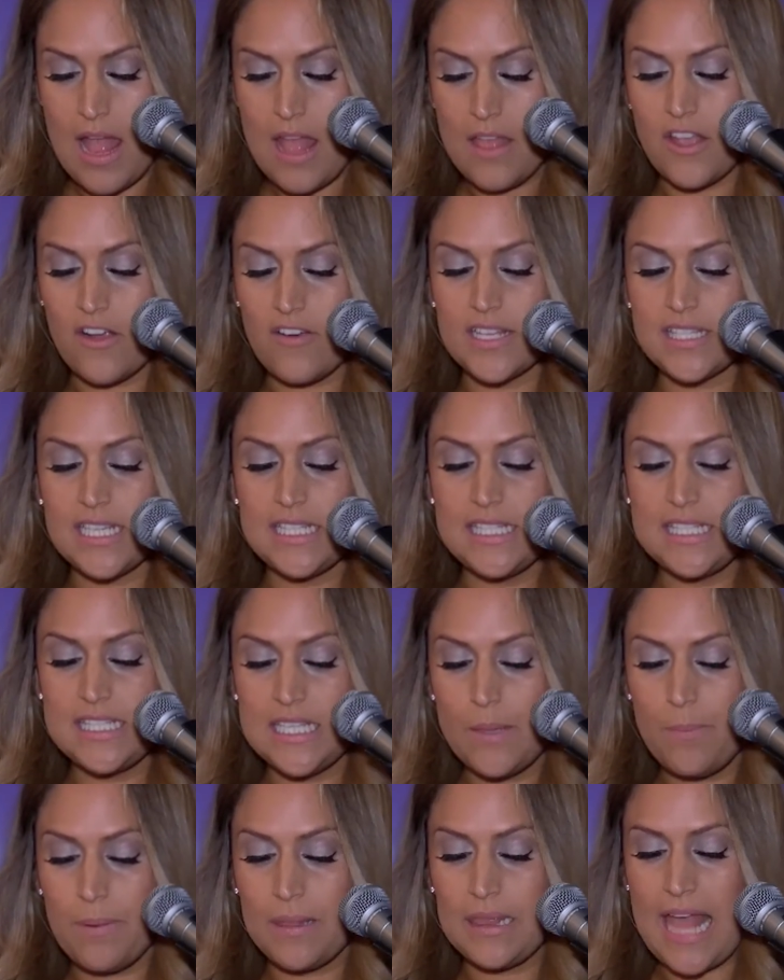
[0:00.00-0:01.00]
There is a
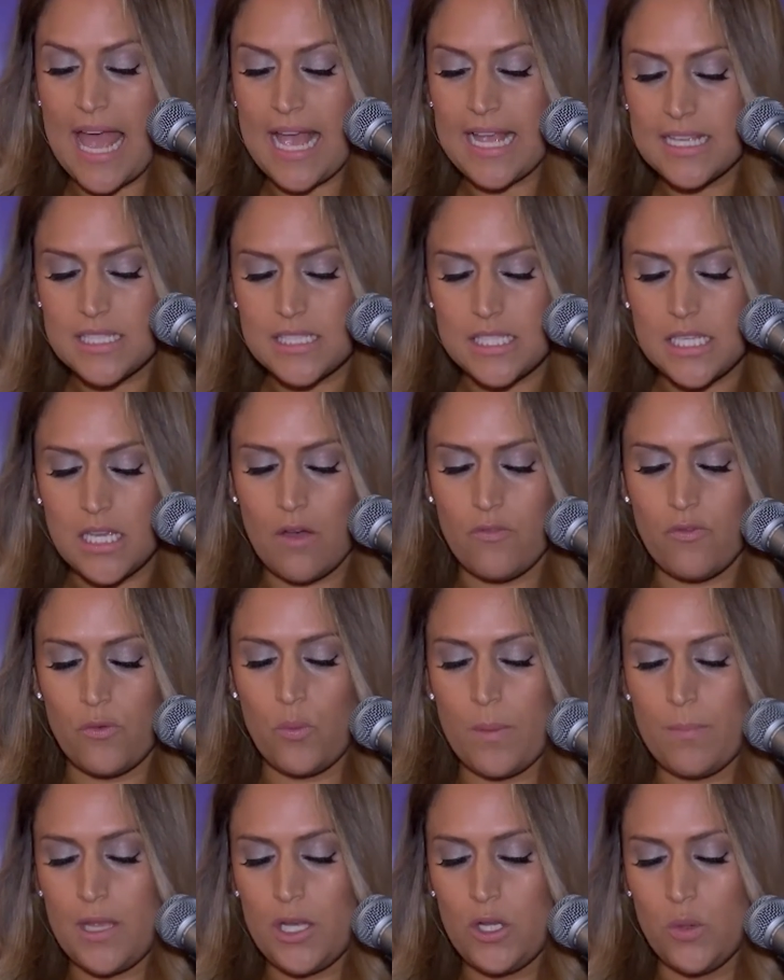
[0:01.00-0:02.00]
deep legacy of
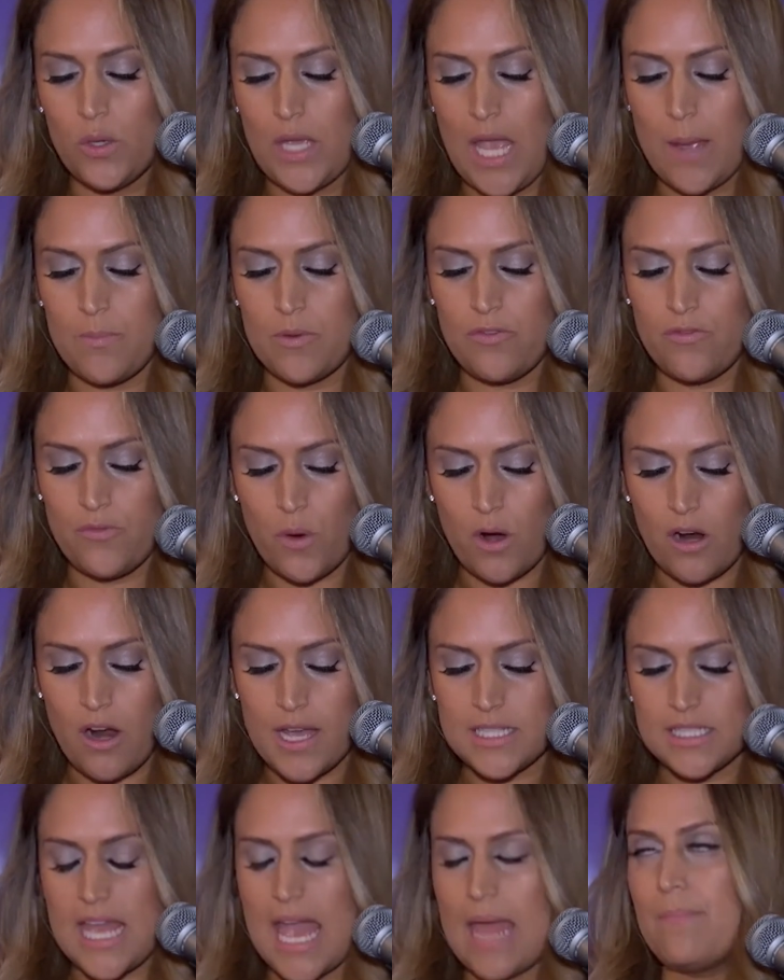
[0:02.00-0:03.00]
women who came before
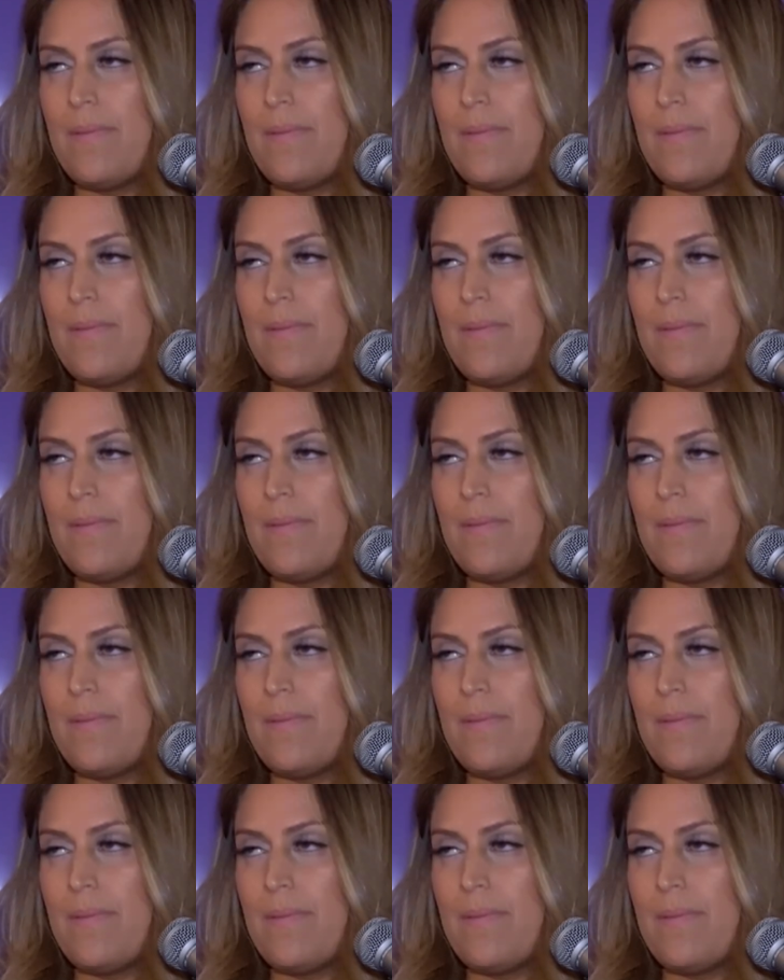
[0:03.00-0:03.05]
us and